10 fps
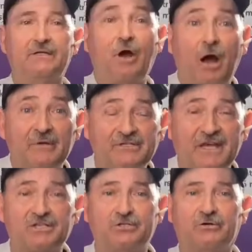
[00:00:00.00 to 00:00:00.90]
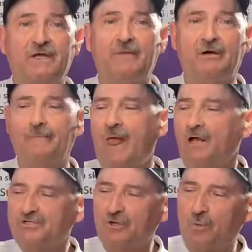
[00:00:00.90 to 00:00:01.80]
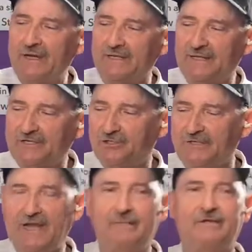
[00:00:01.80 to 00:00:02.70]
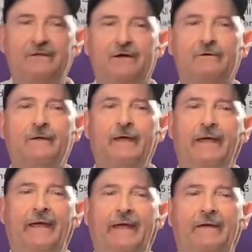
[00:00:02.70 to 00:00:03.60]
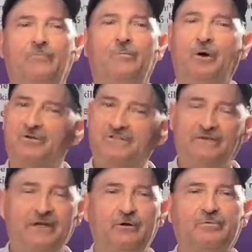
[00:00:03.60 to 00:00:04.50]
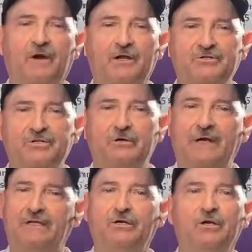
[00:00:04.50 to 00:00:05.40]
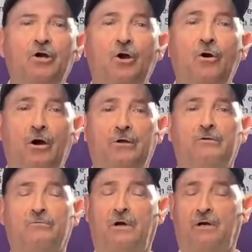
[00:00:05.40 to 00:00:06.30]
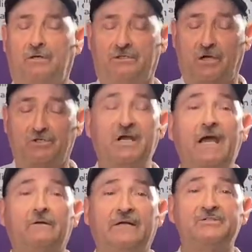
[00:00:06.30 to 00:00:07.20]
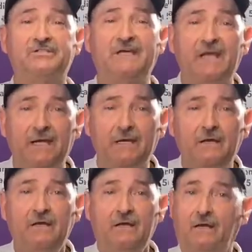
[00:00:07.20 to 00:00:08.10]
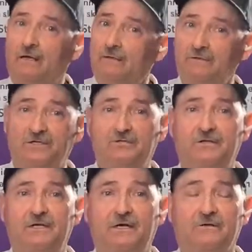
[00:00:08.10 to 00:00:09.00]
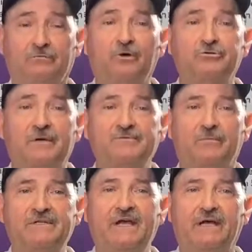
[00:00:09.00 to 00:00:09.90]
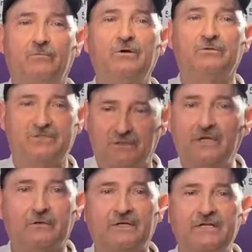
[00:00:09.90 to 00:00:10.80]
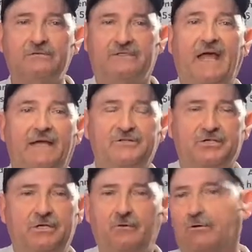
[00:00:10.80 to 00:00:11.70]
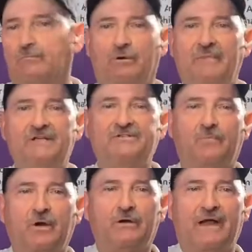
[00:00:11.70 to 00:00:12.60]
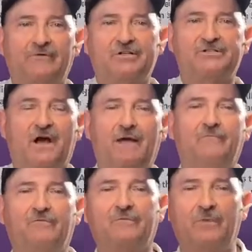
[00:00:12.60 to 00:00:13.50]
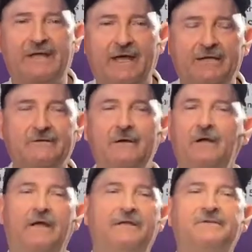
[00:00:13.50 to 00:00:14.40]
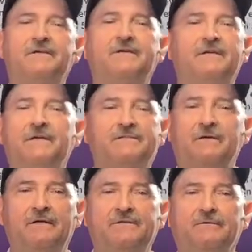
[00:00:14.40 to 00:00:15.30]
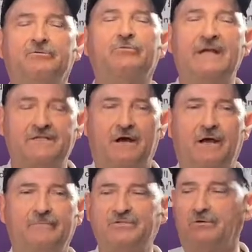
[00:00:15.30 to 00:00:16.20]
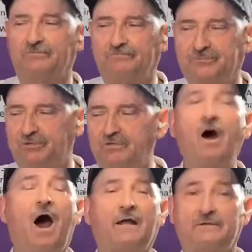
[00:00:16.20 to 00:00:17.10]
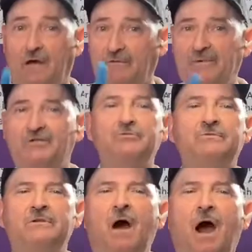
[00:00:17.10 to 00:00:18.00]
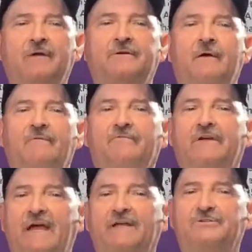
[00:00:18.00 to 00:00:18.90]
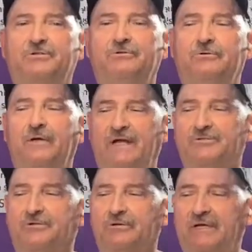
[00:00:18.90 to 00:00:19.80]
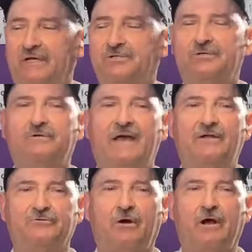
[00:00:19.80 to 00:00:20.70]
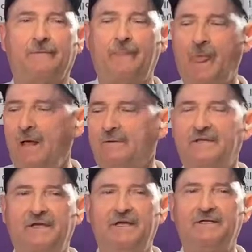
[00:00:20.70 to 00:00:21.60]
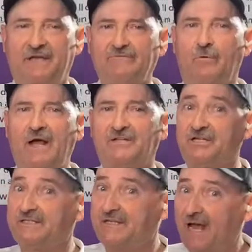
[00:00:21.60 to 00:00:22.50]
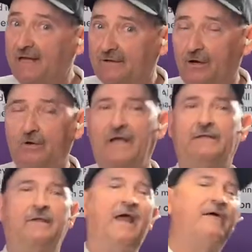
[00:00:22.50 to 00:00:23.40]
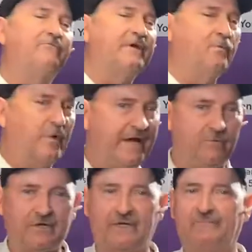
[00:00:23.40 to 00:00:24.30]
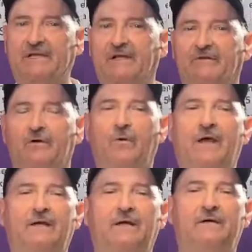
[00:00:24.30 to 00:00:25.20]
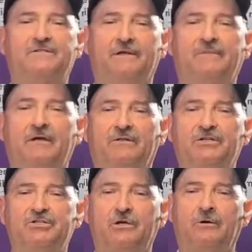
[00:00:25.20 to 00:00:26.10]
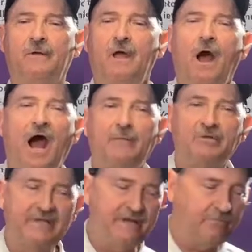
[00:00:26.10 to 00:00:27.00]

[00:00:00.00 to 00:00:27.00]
the comment section your email so we can get your name in there and we'll post the video prior to, and you can go on our channel and see the road trips that we take. We'll literally take it to you, or we'll meet somewhere and have a good time over the weekend. It's a great time. So do not, I repeat, do not forget to enter into that drawing. The giveaway today, though, and every week we're going to be giving away something on this show. I believe